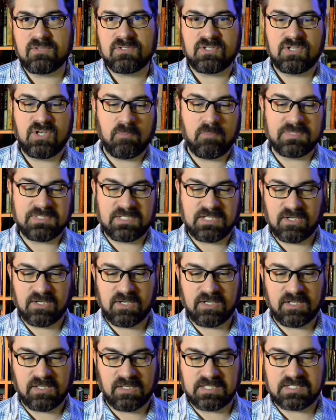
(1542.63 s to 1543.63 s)
no
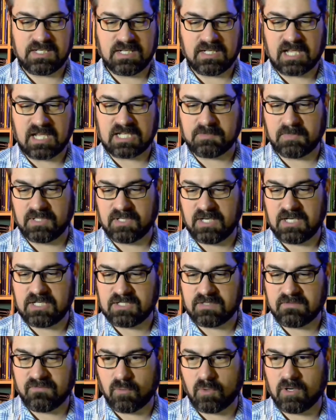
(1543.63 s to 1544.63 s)
materialistic
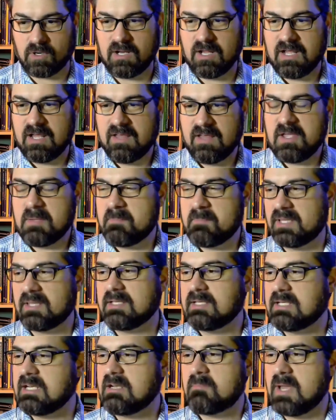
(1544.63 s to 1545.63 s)
explanation for the
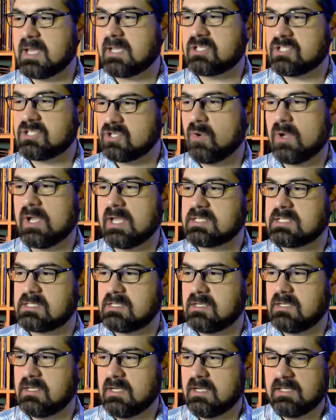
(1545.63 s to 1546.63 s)
ability to make a choice.
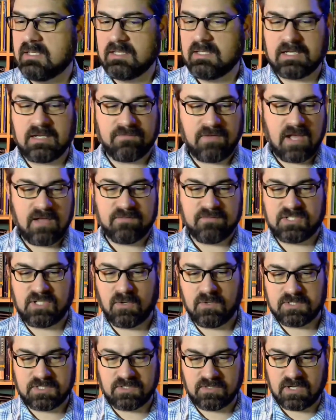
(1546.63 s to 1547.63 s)
Like if I have a
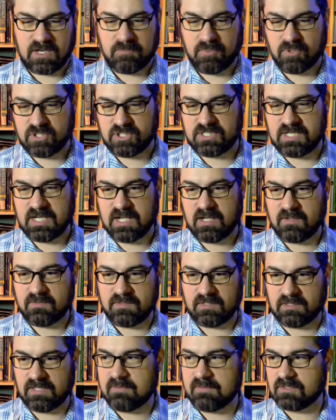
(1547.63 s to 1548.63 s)
toaster and I push down
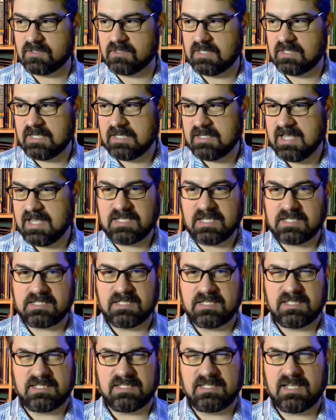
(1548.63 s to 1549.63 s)
the lever, it
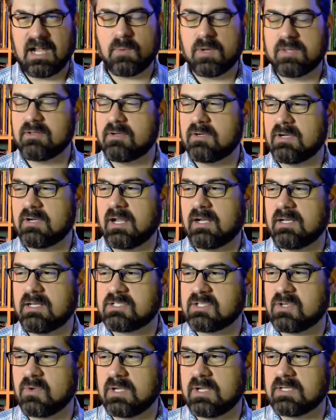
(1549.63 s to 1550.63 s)
doesn't decide whether or not
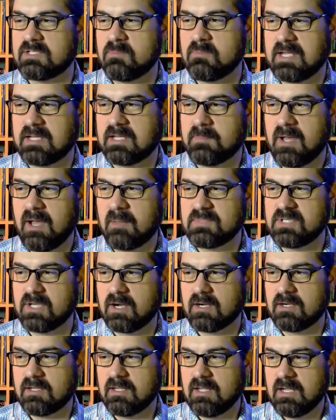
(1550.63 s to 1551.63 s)
it's going to make a
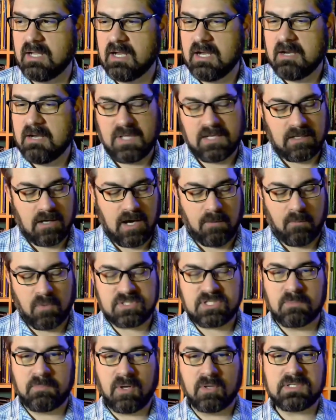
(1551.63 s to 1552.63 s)
Pop-Tart. Like, all right, well,
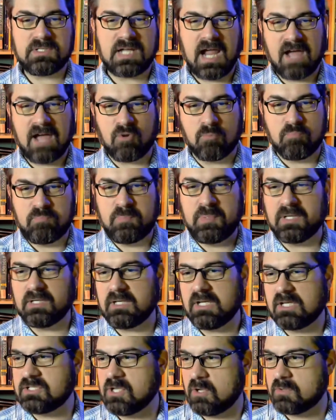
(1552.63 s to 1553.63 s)
suppose I have a
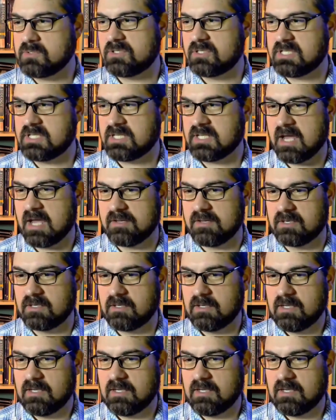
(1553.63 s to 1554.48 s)
billion toasters together.